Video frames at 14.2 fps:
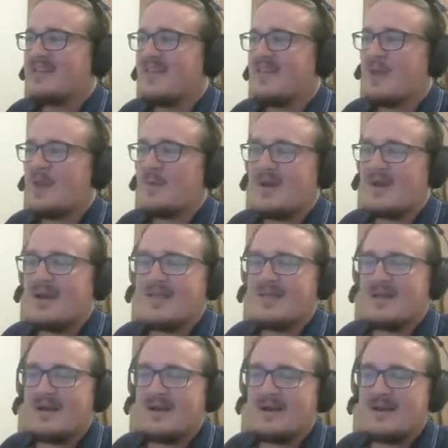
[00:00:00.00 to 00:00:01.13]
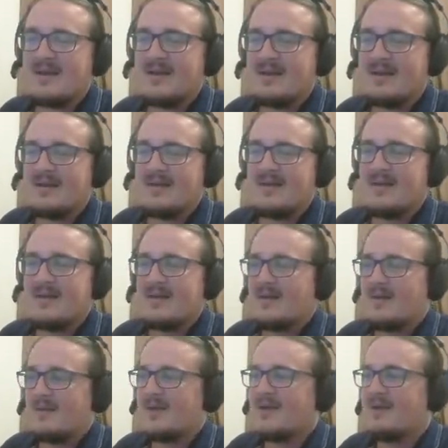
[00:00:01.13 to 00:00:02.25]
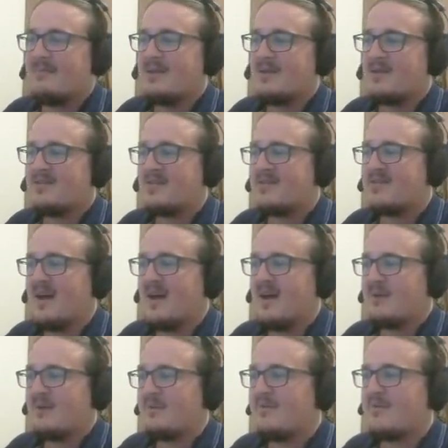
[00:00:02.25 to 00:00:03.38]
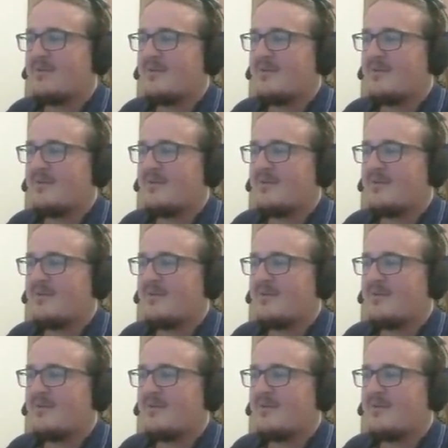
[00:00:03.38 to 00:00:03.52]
I think we're gonna meet on the ground